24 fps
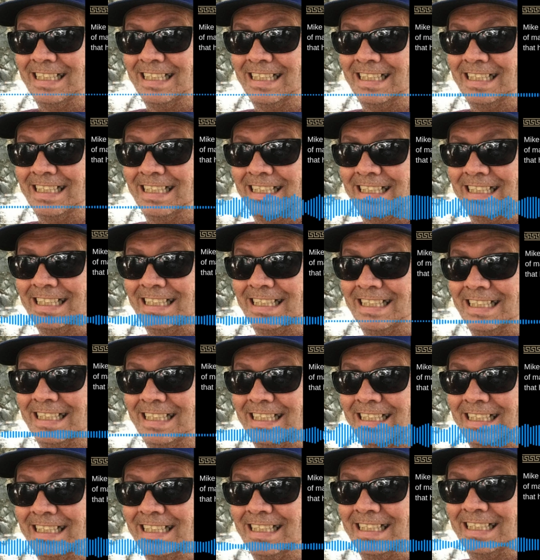first
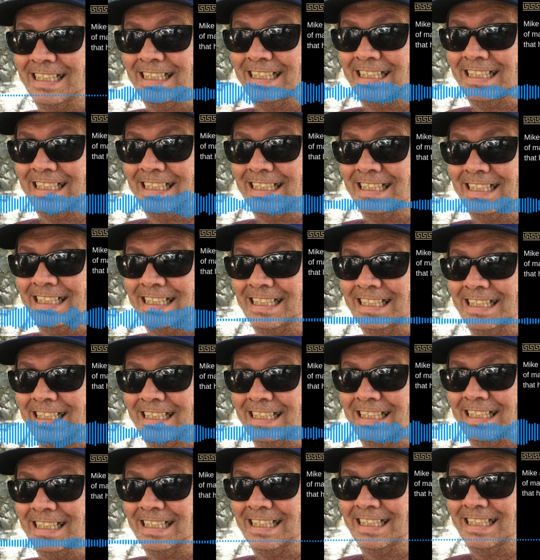Thanksgiving with
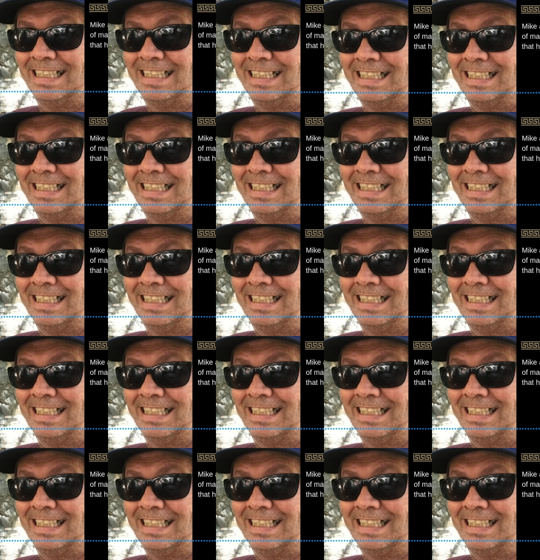her,